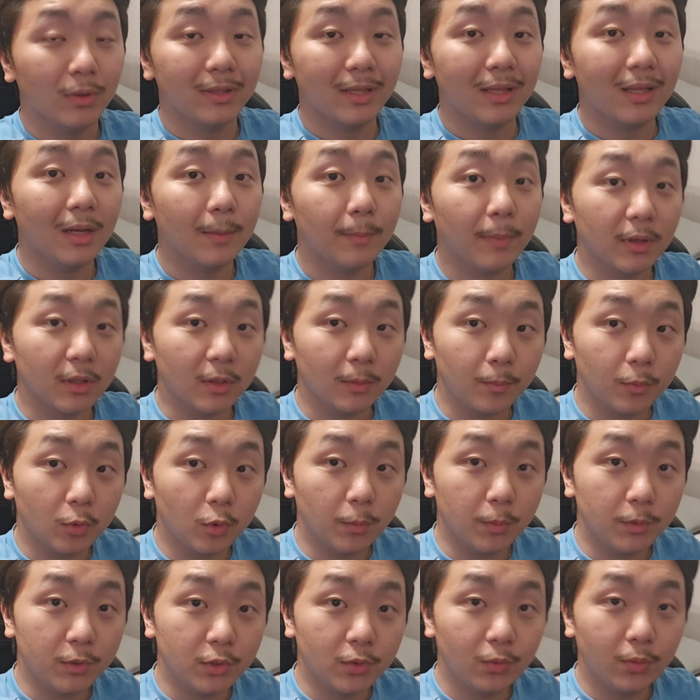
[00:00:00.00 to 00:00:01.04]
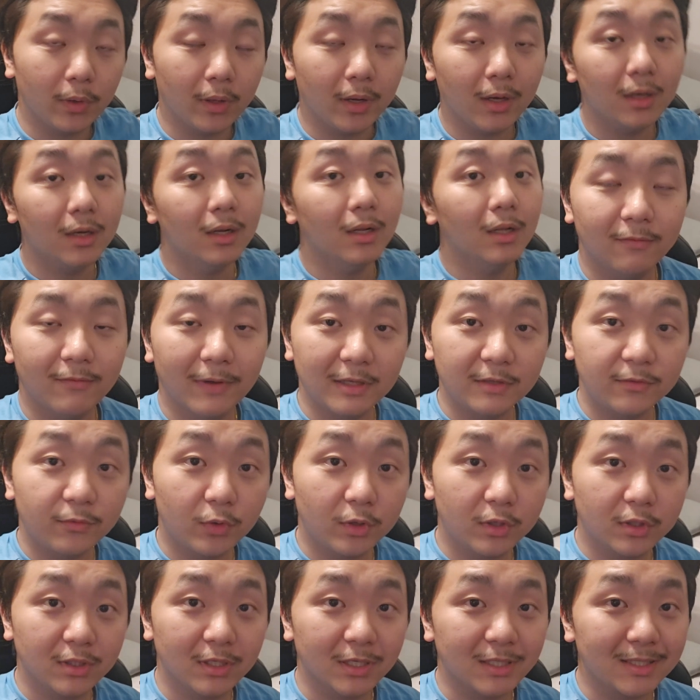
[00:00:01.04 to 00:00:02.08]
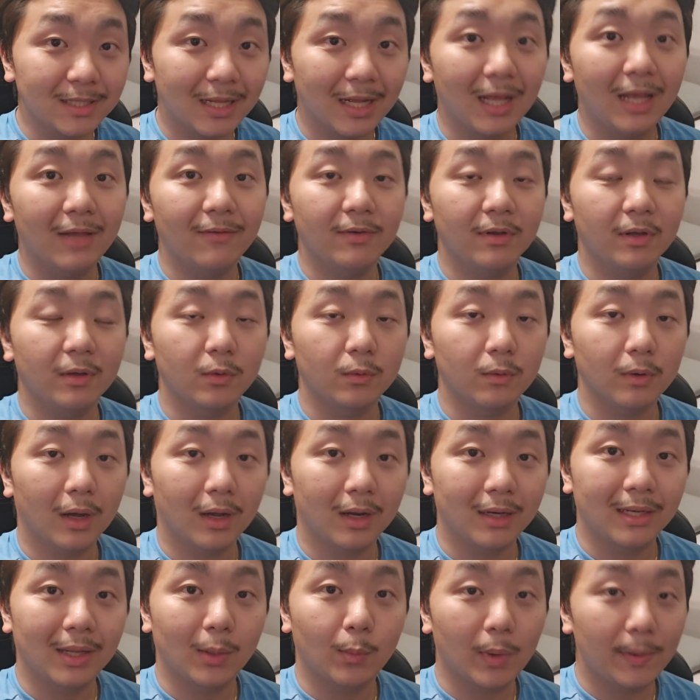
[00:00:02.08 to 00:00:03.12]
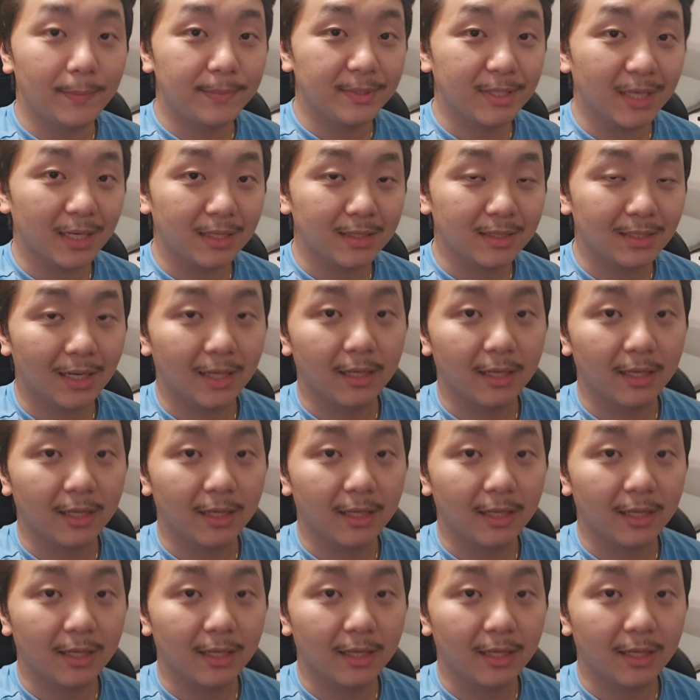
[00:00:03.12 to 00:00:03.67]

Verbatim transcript: more thing about the Poop Chute here, FlashForge does not have an online website